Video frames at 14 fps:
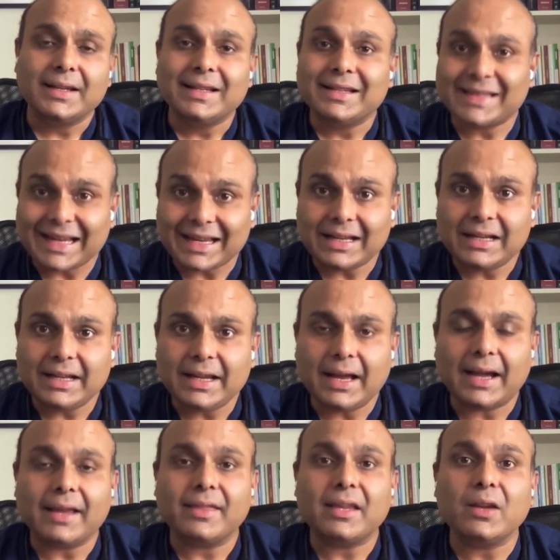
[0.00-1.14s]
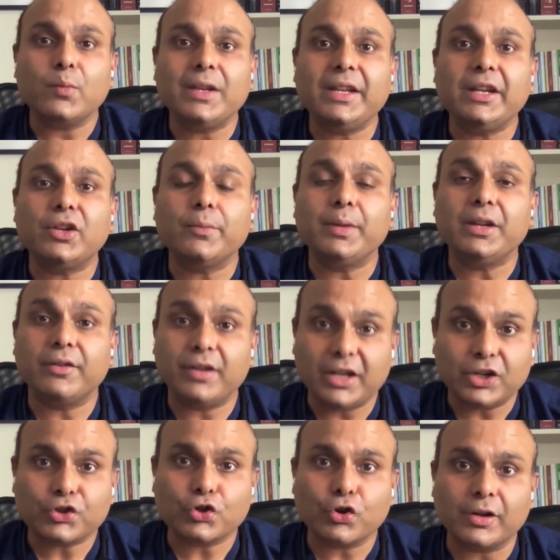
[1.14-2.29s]
Secondly, I think we need to be
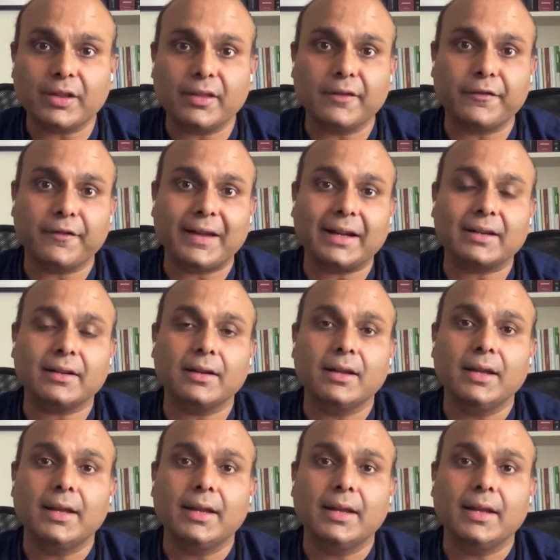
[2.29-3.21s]
reassured in the fact